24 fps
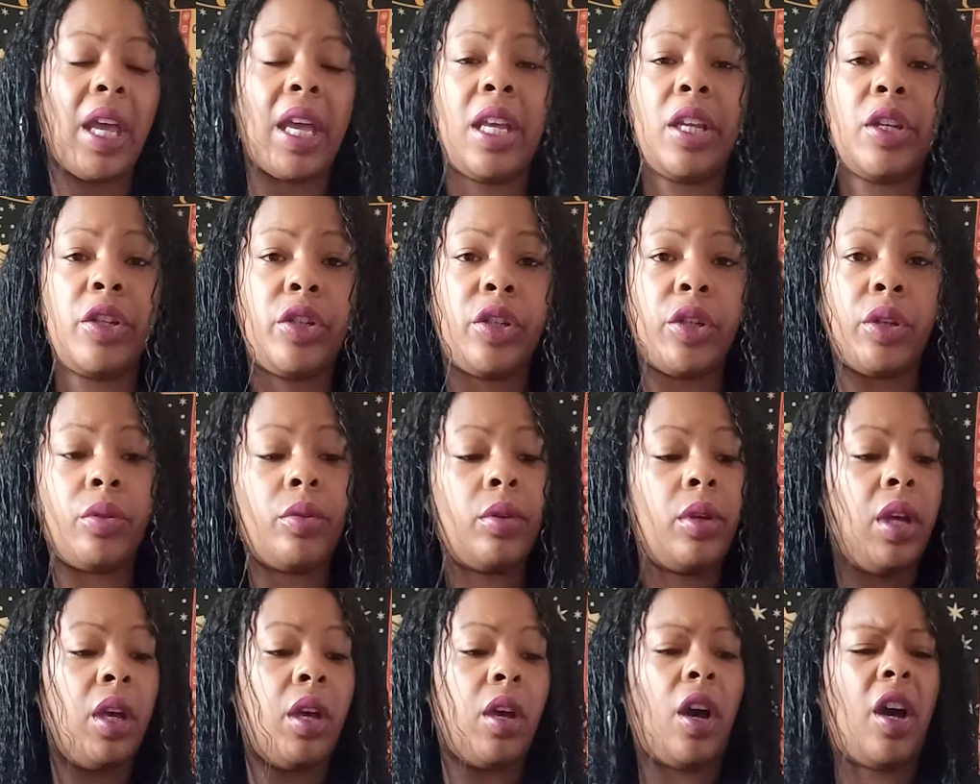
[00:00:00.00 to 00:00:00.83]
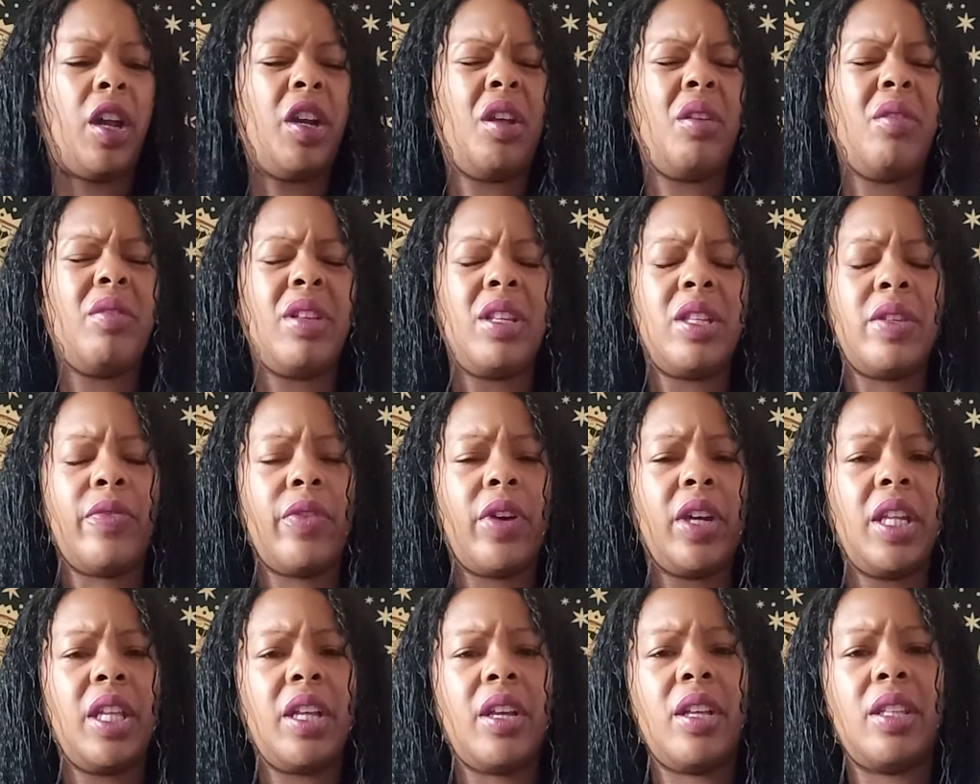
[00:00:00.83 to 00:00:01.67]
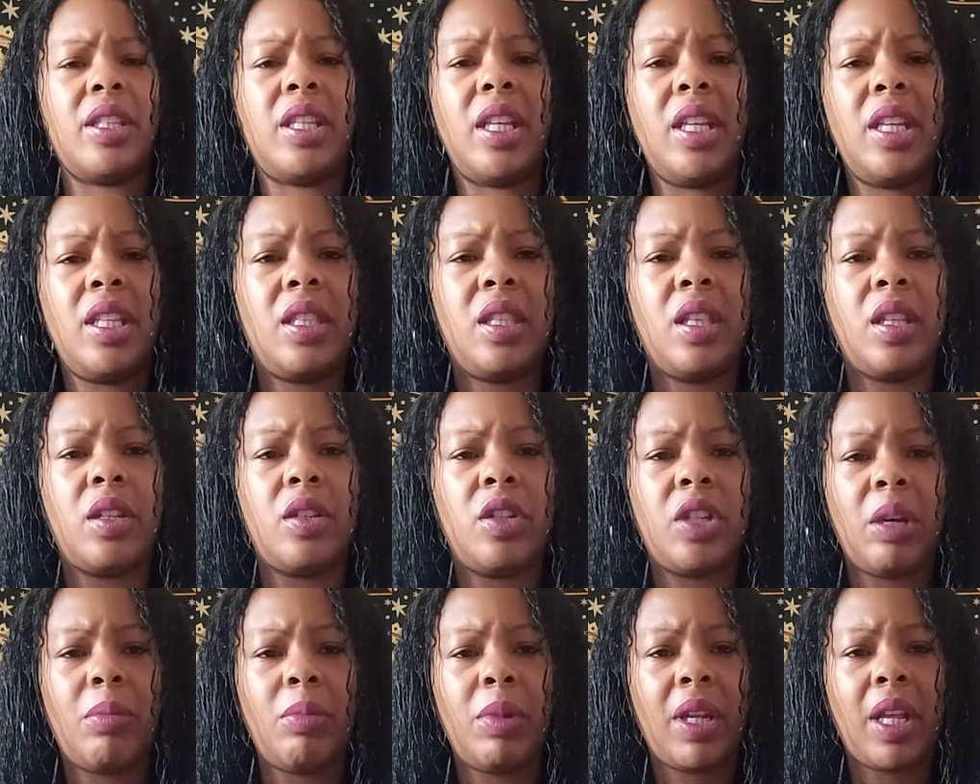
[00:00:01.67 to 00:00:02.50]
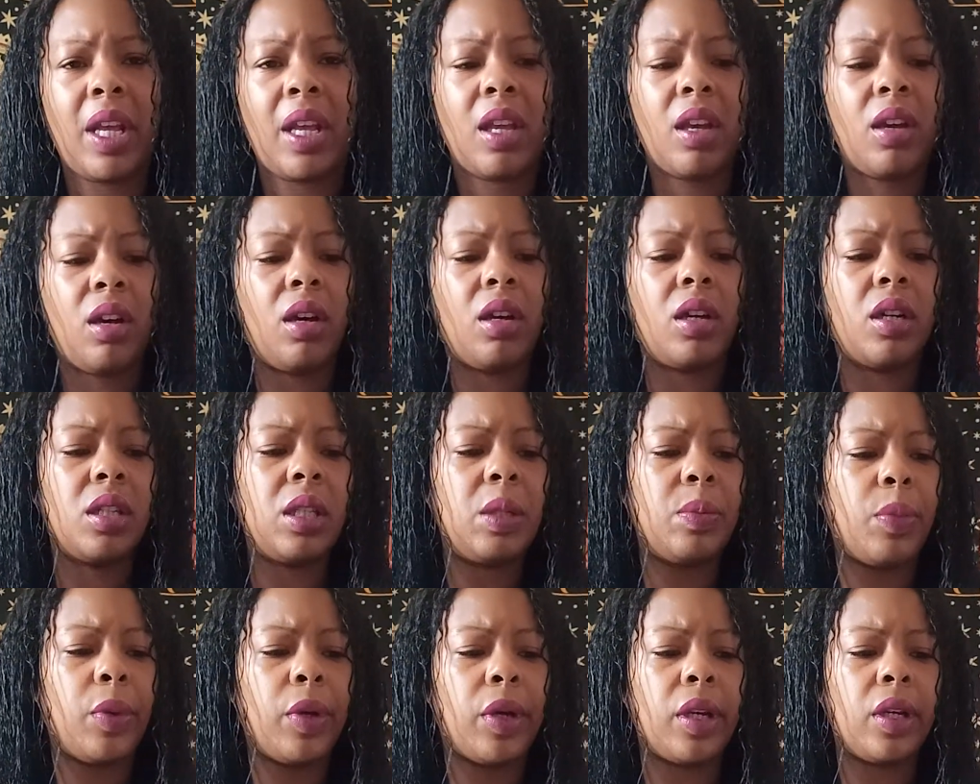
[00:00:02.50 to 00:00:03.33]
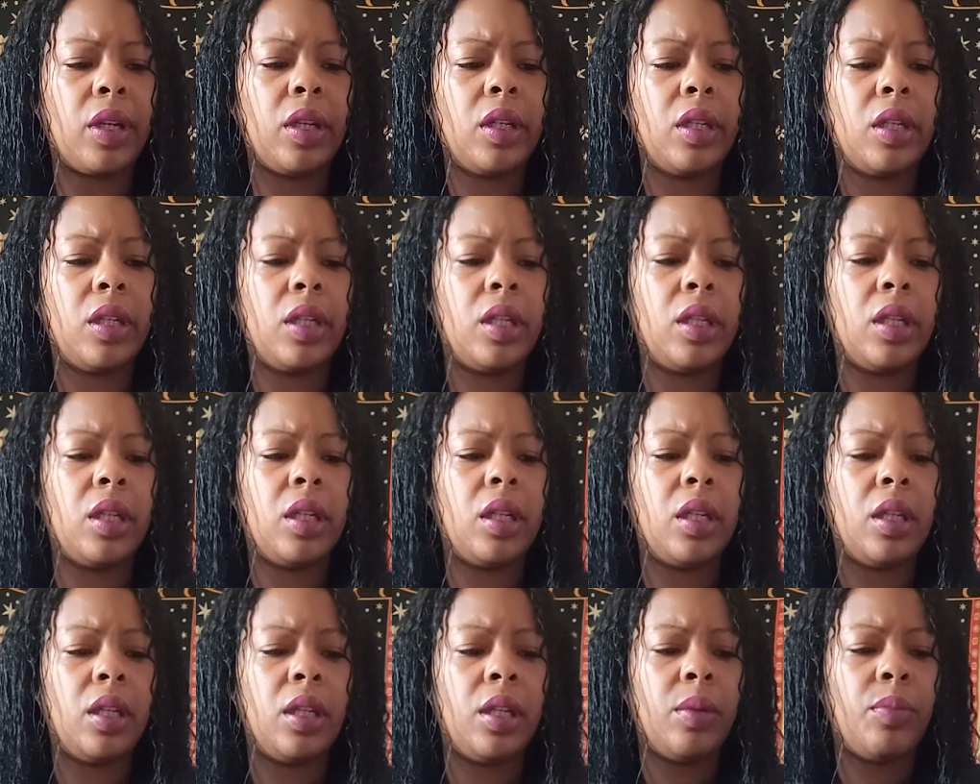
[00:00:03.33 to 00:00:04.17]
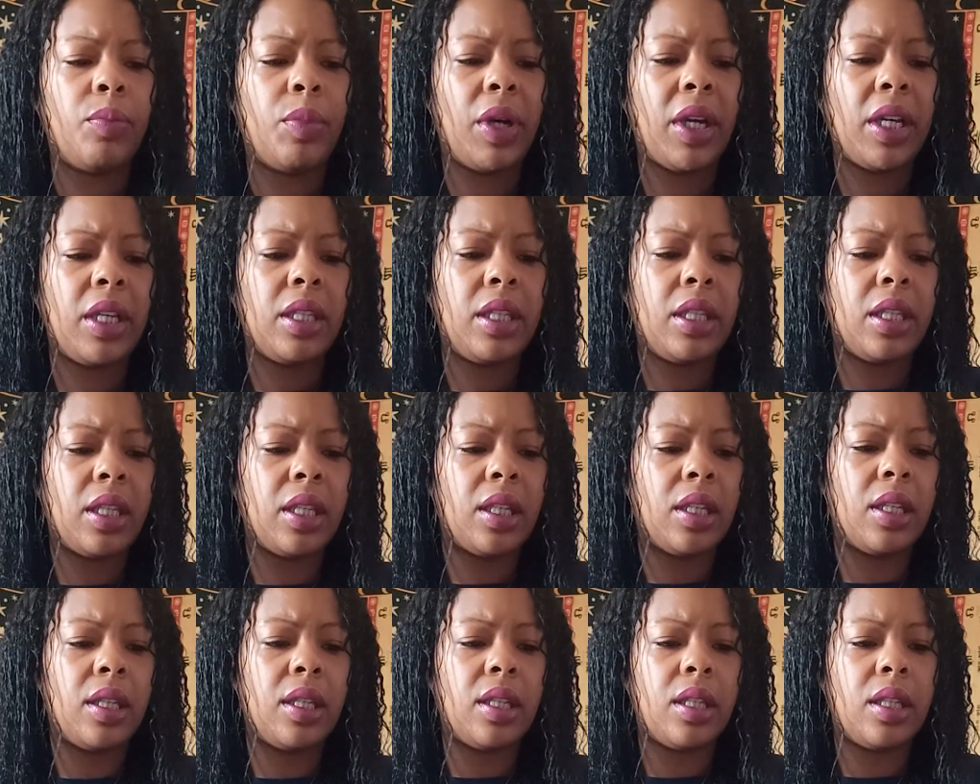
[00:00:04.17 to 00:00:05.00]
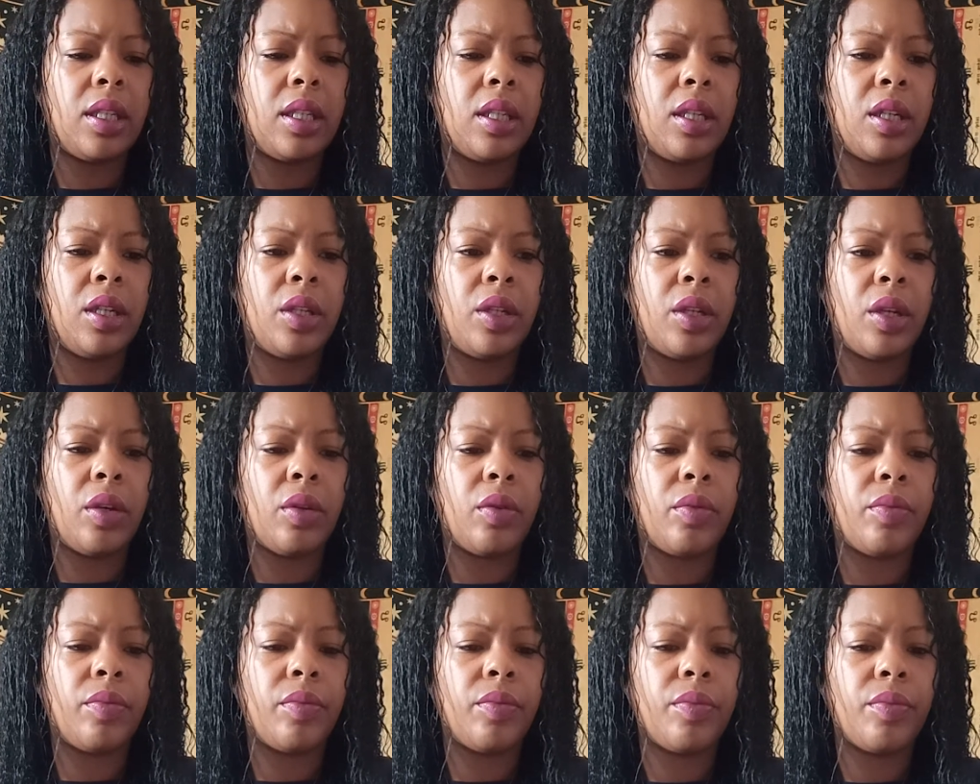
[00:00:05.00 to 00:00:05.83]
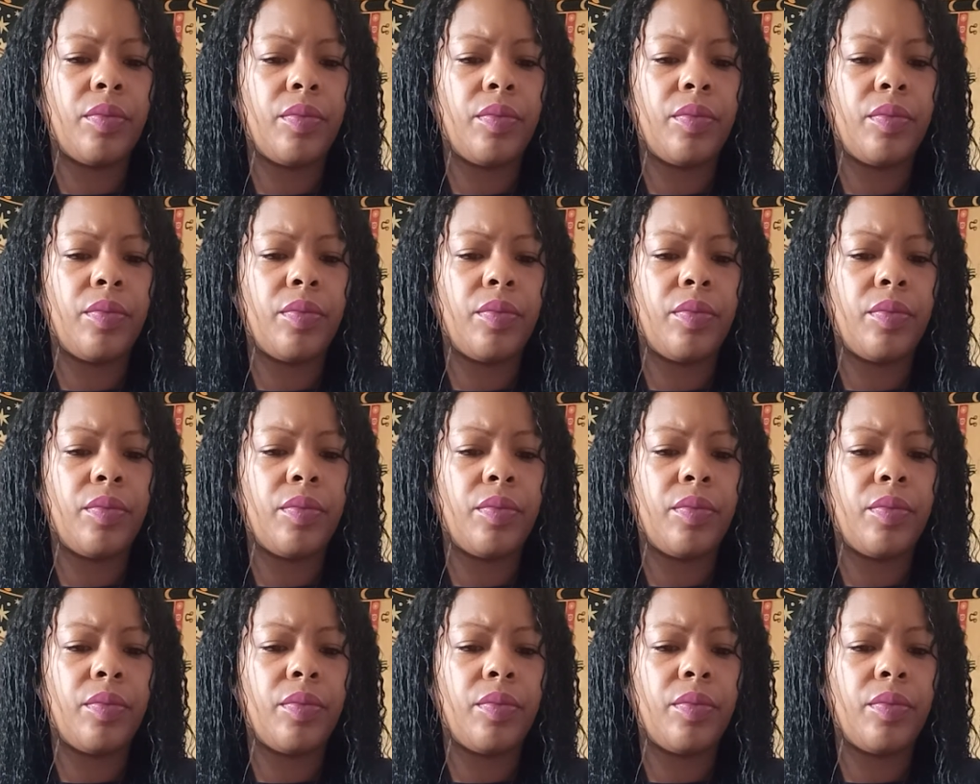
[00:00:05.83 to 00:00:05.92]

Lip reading: is you. I know it's funny because it is the Gemini cards, but Pisces, you know,